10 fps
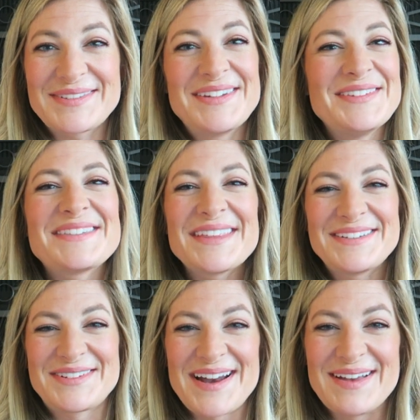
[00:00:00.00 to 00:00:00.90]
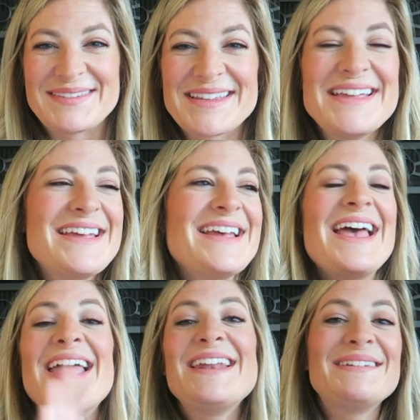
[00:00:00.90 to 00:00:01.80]
Will you sell us your house?
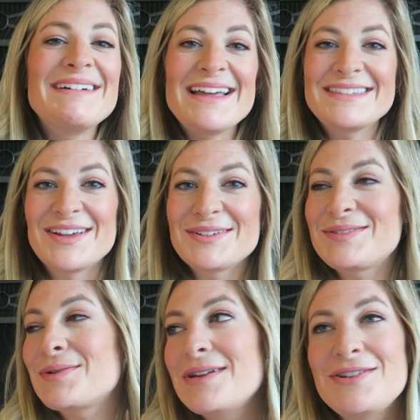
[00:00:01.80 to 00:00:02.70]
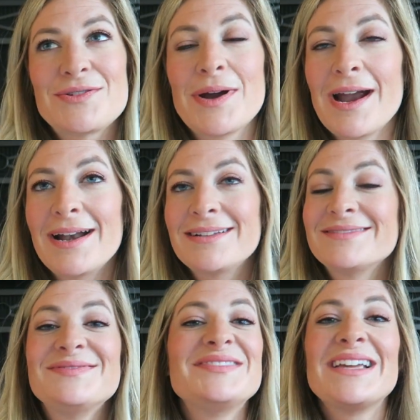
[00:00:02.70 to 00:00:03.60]
Anyways, long story short,
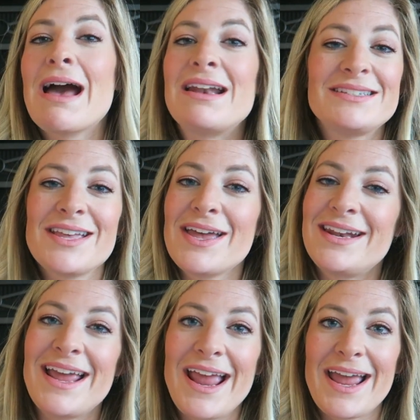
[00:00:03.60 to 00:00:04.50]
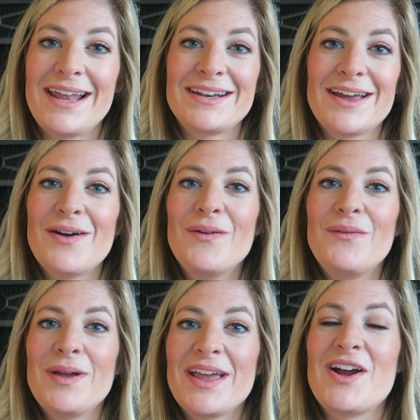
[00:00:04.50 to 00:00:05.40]
God is good
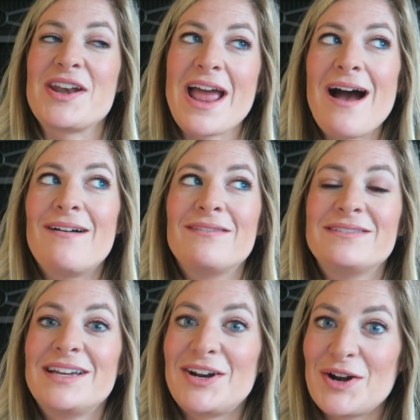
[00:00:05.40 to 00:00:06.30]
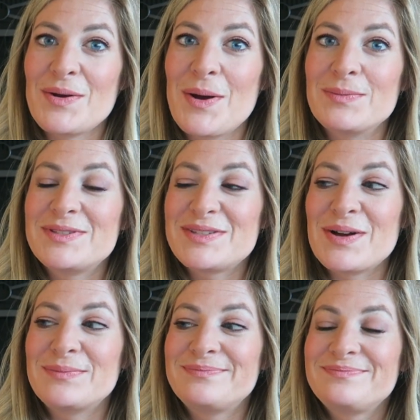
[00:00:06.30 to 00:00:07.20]
and we are now in our new home.
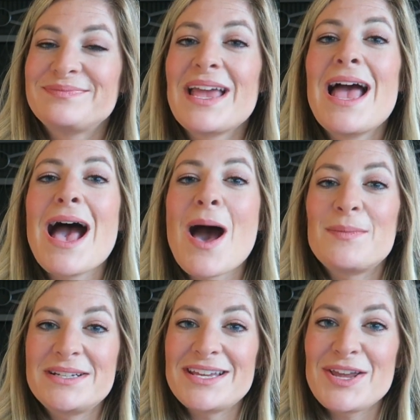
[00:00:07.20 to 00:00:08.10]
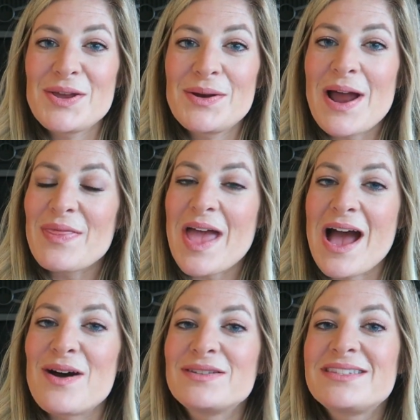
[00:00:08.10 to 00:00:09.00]
So I'm gonna take you around the
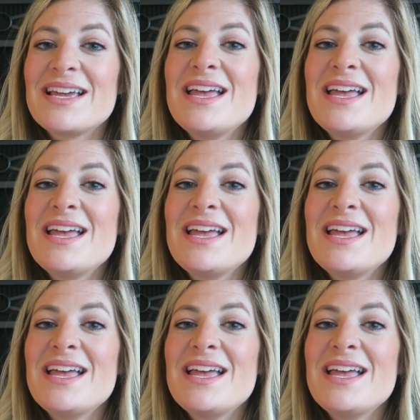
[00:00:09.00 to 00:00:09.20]
house.